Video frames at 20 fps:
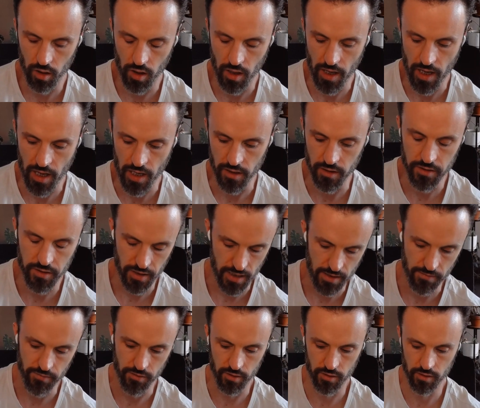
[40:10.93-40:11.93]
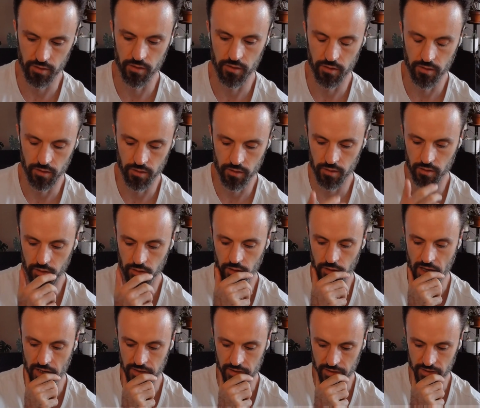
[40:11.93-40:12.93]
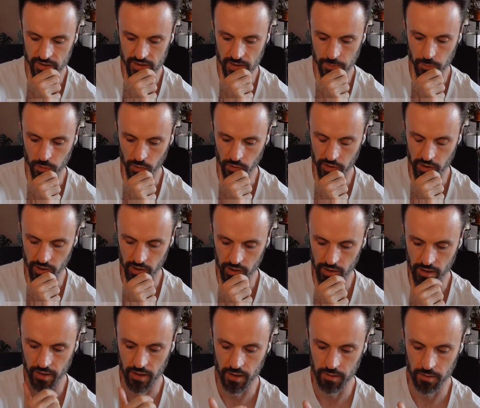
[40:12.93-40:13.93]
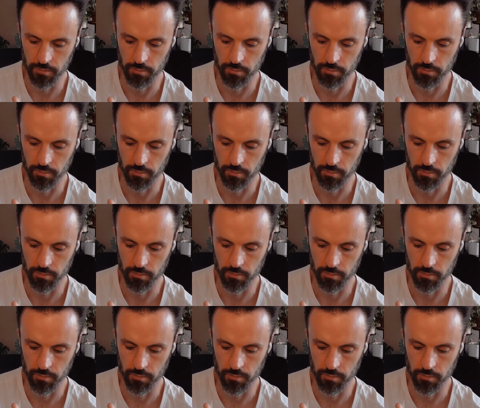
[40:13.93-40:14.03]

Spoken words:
and even as an example, they're like